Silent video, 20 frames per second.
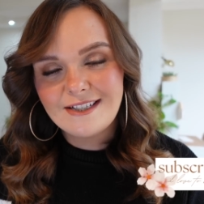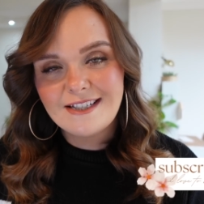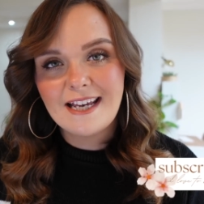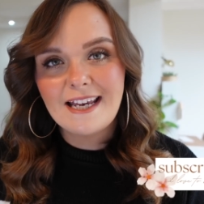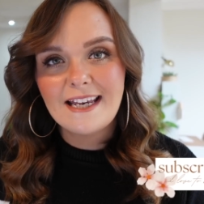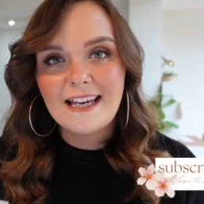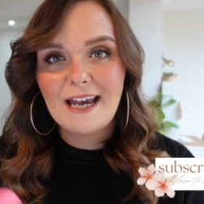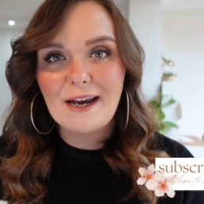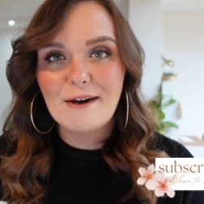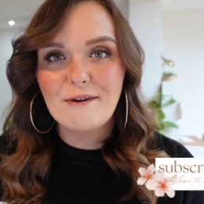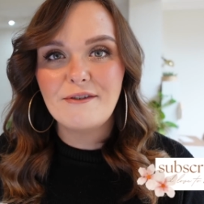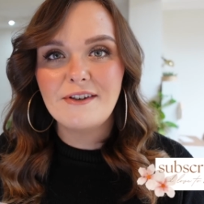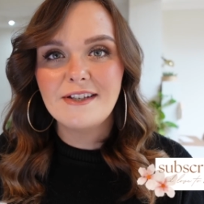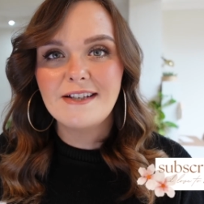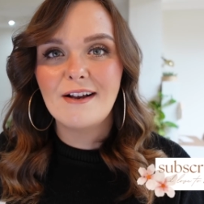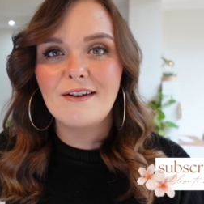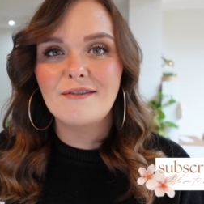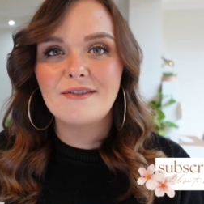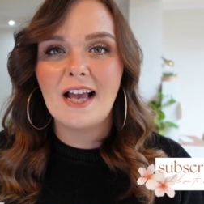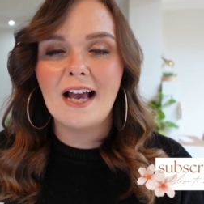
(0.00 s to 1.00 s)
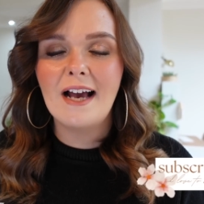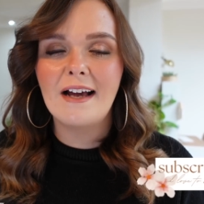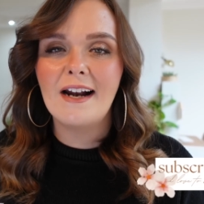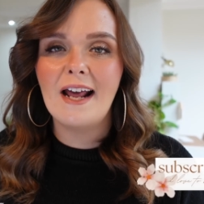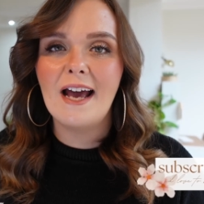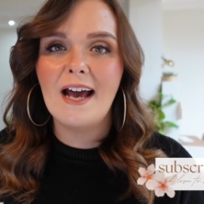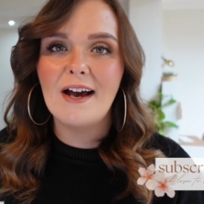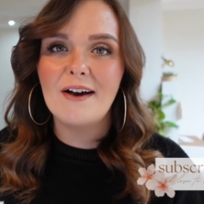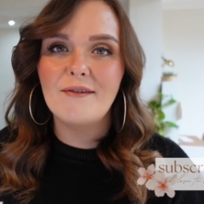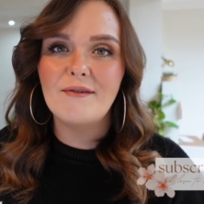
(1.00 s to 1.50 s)
Take care of yourselves and
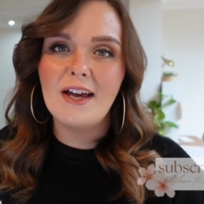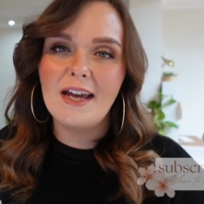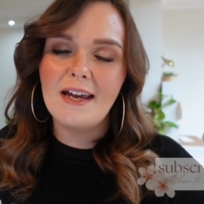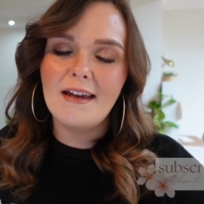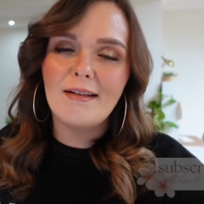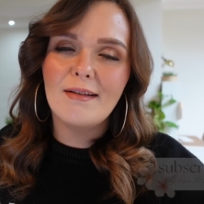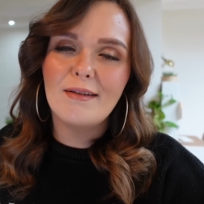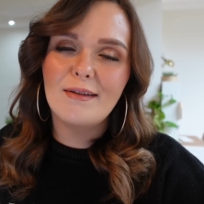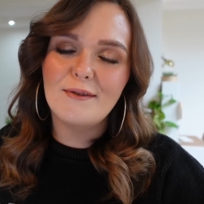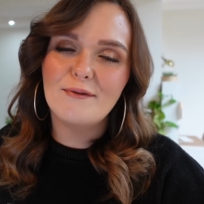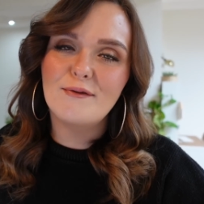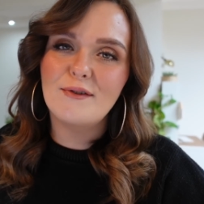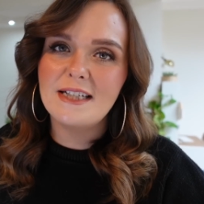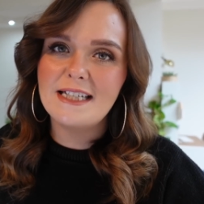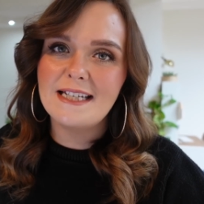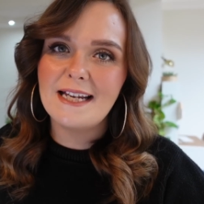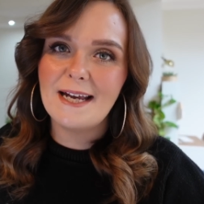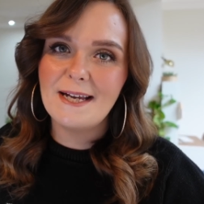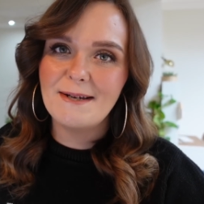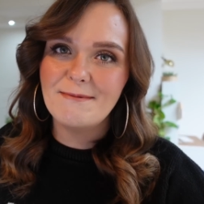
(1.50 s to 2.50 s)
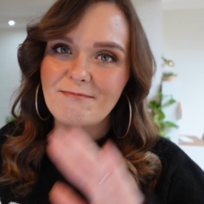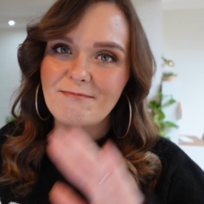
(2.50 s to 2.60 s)
have a lovely day.